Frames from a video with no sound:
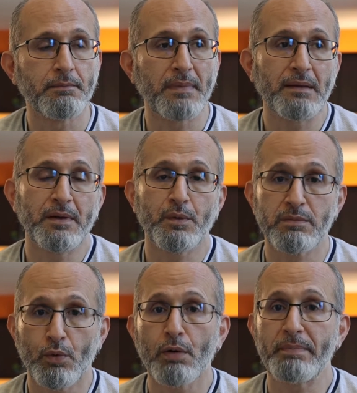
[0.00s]
maybe with
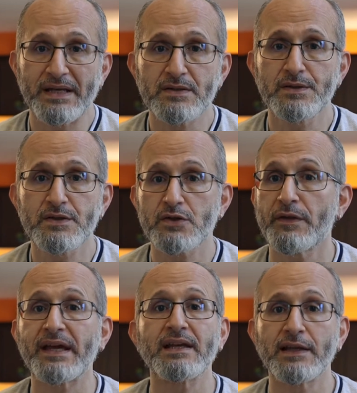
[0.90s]
more pixels so
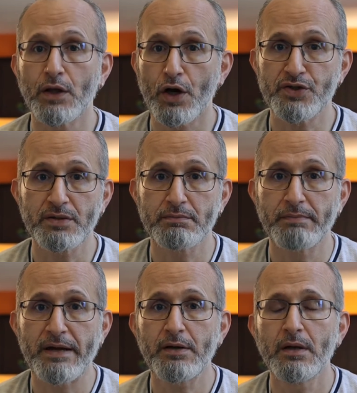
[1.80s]
they can enlarge it
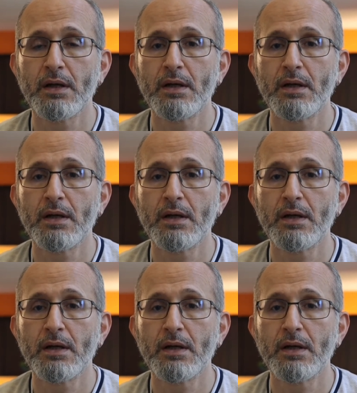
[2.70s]
better.